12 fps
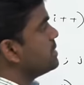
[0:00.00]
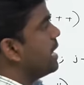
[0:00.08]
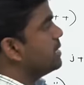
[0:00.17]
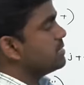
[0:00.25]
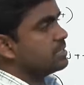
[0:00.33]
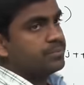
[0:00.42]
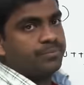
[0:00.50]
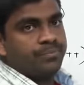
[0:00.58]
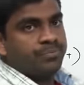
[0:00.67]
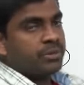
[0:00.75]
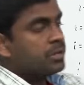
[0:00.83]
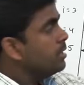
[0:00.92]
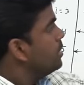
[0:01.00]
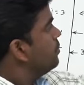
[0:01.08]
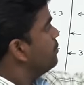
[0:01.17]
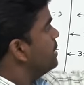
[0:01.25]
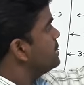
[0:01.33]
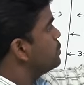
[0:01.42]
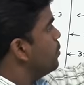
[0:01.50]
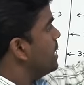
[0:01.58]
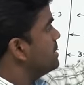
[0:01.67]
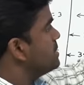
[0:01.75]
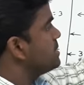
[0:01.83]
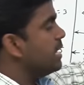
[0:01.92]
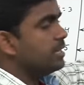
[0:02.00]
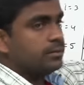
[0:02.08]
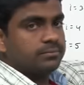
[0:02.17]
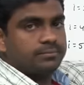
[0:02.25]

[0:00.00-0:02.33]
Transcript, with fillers: stars first 1 star,